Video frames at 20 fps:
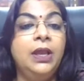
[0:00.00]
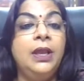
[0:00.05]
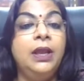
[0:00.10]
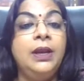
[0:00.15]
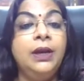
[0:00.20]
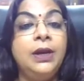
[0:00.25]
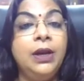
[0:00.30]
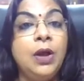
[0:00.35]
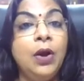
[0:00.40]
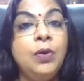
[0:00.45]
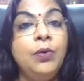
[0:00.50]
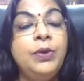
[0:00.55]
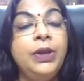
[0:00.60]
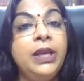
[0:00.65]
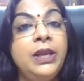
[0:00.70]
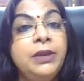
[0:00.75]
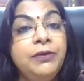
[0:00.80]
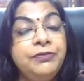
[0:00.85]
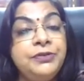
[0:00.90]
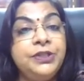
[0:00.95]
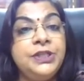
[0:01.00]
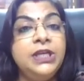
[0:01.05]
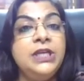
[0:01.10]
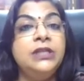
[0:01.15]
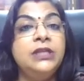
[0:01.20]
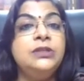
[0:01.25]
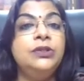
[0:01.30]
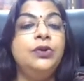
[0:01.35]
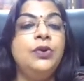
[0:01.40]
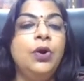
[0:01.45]
now if she
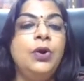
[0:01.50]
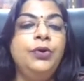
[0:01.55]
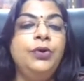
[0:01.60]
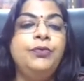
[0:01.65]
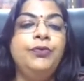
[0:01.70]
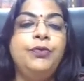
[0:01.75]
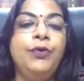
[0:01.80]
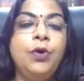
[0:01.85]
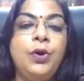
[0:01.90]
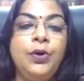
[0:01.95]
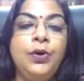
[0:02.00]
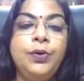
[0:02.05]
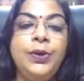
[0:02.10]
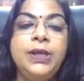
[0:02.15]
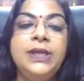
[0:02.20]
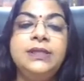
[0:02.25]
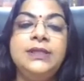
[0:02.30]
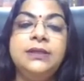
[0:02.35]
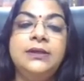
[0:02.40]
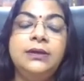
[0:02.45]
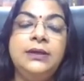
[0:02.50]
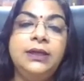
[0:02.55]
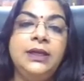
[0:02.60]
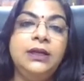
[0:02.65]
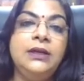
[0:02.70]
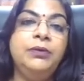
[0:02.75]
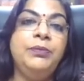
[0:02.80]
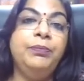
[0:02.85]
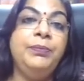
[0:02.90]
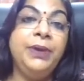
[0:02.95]
is not following
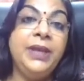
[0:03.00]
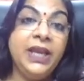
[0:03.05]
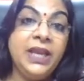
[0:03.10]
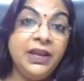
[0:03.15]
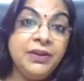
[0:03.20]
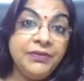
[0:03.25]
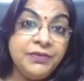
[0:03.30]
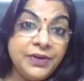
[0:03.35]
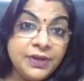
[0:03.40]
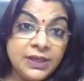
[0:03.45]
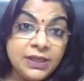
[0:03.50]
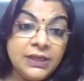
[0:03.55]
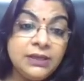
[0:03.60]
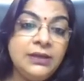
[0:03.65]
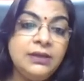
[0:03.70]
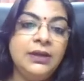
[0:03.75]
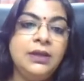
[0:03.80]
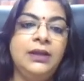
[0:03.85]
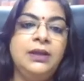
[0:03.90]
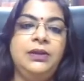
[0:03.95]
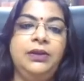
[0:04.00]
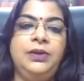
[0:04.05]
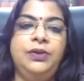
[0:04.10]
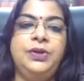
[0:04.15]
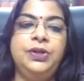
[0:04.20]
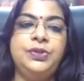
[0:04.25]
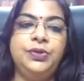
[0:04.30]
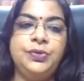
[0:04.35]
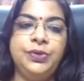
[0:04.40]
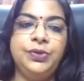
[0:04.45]
certain behavioral
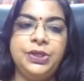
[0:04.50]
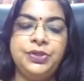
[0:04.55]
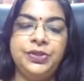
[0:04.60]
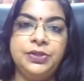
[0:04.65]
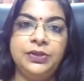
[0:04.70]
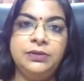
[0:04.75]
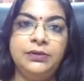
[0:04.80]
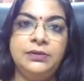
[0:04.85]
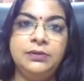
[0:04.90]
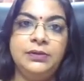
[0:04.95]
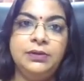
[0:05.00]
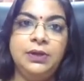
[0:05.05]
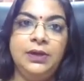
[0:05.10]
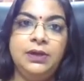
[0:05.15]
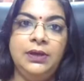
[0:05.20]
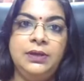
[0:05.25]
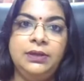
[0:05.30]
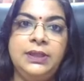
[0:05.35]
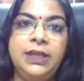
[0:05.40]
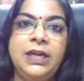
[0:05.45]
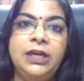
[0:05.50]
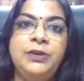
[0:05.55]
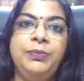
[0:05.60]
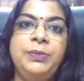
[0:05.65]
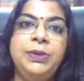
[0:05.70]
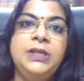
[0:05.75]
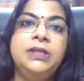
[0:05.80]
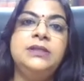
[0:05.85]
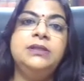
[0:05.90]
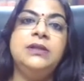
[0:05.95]
restriction that
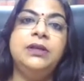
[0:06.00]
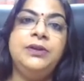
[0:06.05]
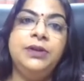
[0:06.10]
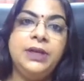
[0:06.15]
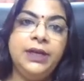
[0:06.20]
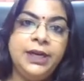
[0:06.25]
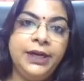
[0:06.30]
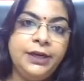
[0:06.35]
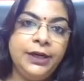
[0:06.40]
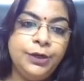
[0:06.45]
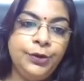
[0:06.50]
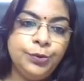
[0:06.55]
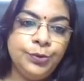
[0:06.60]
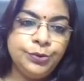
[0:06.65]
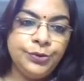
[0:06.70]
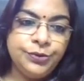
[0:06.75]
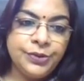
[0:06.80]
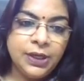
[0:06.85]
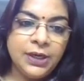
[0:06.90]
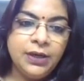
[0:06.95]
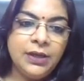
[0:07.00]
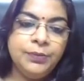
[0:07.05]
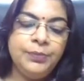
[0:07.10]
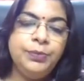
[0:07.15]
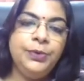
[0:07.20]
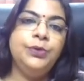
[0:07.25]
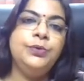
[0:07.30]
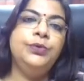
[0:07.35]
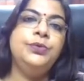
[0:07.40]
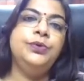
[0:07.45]
means related to drug
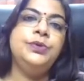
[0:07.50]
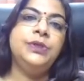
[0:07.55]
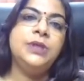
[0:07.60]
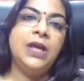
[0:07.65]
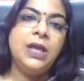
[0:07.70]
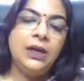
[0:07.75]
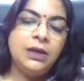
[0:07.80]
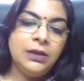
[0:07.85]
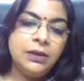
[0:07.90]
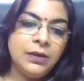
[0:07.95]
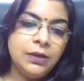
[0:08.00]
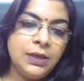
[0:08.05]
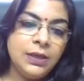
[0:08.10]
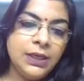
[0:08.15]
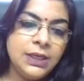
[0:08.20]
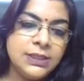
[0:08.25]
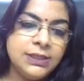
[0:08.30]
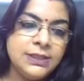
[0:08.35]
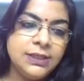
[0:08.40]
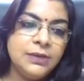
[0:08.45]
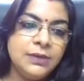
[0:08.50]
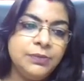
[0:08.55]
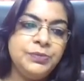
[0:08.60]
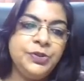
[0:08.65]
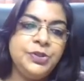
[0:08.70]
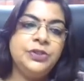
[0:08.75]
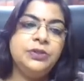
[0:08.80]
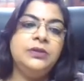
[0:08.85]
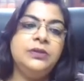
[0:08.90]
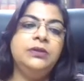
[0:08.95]
abuse alcohol
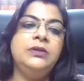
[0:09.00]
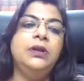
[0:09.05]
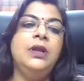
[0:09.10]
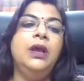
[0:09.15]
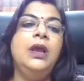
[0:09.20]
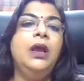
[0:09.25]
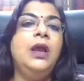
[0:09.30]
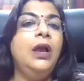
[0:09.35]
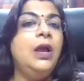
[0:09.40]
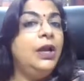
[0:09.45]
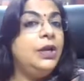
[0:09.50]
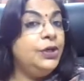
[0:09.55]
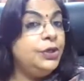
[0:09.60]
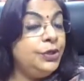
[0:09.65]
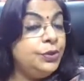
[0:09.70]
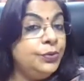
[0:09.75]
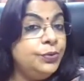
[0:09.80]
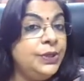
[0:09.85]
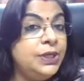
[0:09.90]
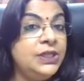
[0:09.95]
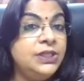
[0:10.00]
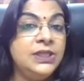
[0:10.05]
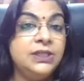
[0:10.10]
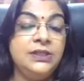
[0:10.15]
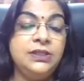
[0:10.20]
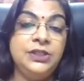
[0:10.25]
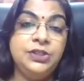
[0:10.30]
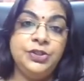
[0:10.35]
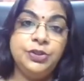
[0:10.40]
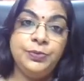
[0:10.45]
consumption during
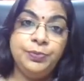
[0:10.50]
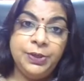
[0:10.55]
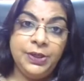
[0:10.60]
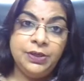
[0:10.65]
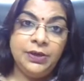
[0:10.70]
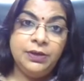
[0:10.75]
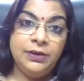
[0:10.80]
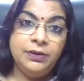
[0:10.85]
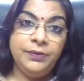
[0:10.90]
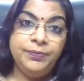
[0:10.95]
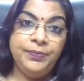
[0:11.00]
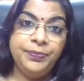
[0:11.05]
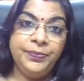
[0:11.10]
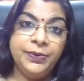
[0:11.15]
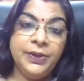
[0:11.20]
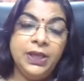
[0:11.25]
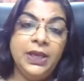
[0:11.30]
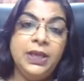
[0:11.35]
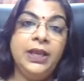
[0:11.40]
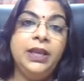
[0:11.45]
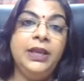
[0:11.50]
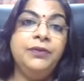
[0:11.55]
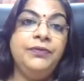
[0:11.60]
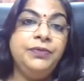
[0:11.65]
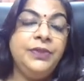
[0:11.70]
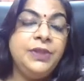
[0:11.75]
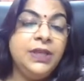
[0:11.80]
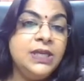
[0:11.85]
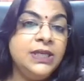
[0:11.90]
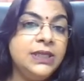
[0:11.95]
gestation period if
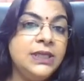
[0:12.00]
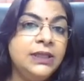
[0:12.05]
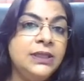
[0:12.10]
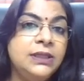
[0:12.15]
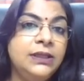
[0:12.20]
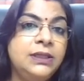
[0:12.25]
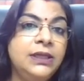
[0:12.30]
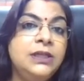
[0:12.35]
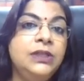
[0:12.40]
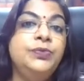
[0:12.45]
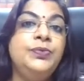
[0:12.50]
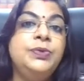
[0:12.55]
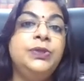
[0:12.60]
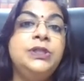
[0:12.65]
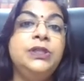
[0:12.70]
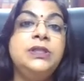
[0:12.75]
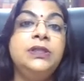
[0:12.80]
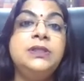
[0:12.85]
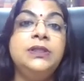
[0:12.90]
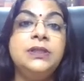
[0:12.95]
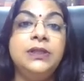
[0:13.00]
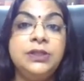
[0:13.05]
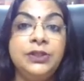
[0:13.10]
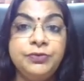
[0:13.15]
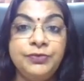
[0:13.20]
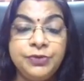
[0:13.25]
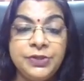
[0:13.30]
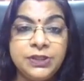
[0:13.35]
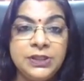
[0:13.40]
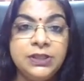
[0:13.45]
these are the things which is
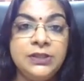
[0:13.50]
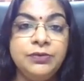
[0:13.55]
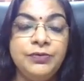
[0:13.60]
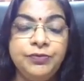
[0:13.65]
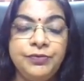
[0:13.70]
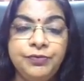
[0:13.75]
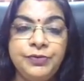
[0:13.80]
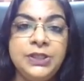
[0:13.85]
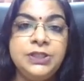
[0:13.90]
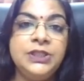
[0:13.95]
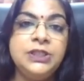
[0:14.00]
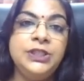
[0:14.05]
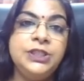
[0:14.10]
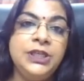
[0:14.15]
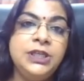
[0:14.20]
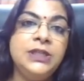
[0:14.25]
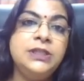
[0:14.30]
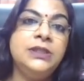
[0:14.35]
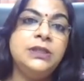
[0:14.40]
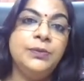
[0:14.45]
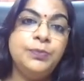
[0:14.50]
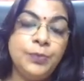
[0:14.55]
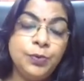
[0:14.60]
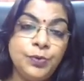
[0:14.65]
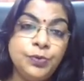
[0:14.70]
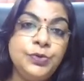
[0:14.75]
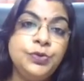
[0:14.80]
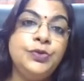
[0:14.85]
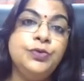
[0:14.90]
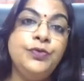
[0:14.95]
which she is
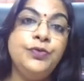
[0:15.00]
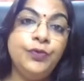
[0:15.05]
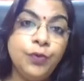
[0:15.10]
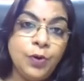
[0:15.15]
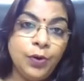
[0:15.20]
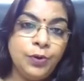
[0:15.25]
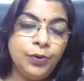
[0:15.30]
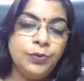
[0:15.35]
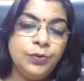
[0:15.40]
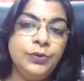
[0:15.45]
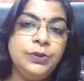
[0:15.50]
supposed to follow